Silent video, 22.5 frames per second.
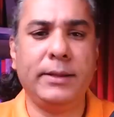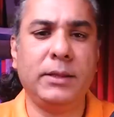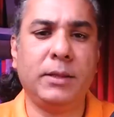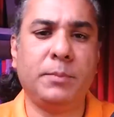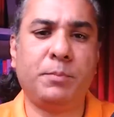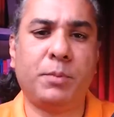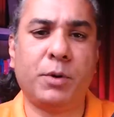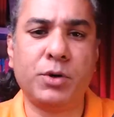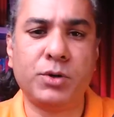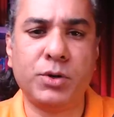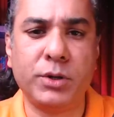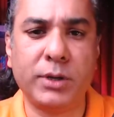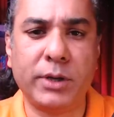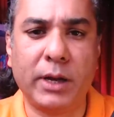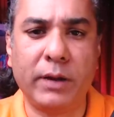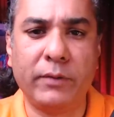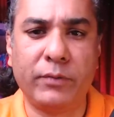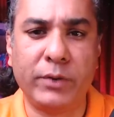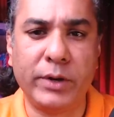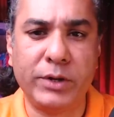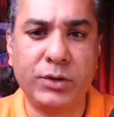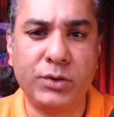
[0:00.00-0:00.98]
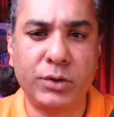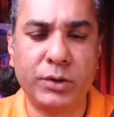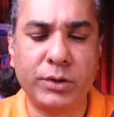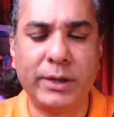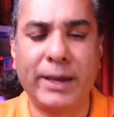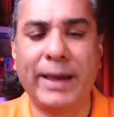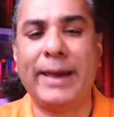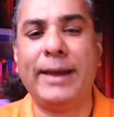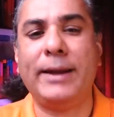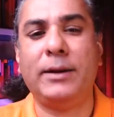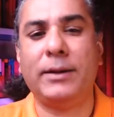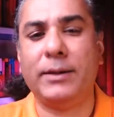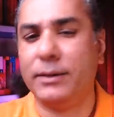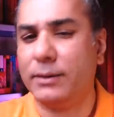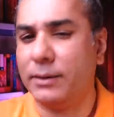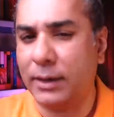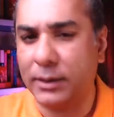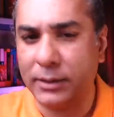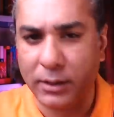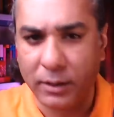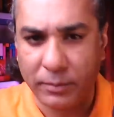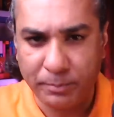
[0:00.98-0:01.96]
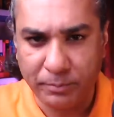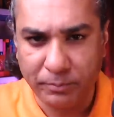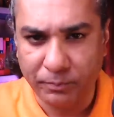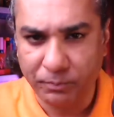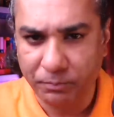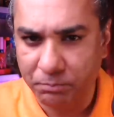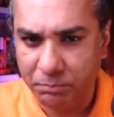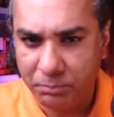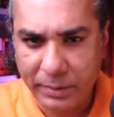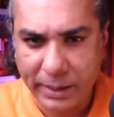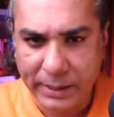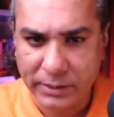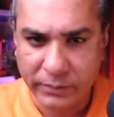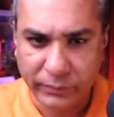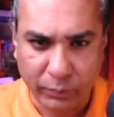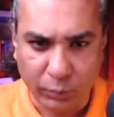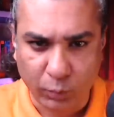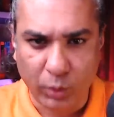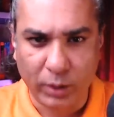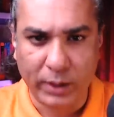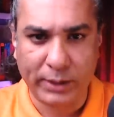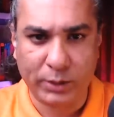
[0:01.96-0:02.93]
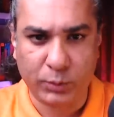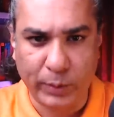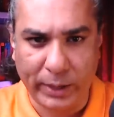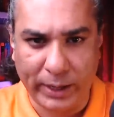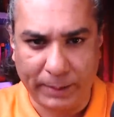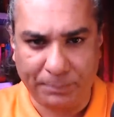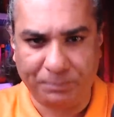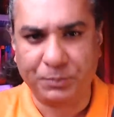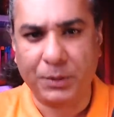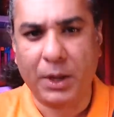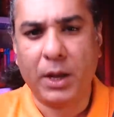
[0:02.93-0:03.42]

in the Persian Gulf region and other parts of the world as well.